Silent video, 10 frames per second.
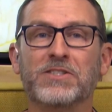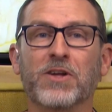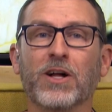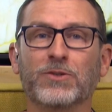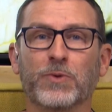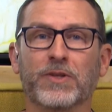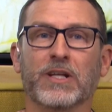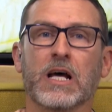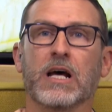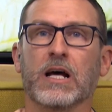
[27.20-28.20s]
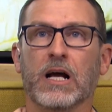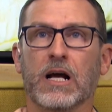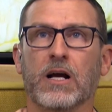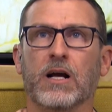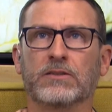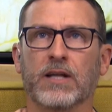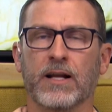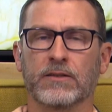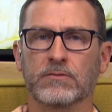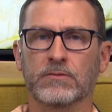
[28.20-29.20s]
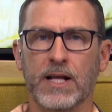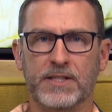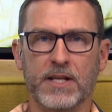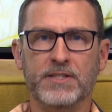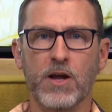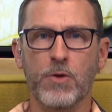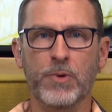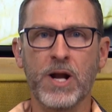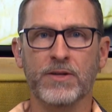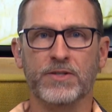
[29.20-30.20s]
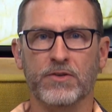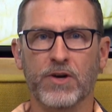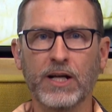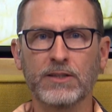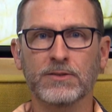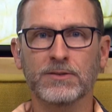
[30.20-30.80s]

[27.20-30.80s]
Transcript: start with CATAN. That's how you pronounce it, right?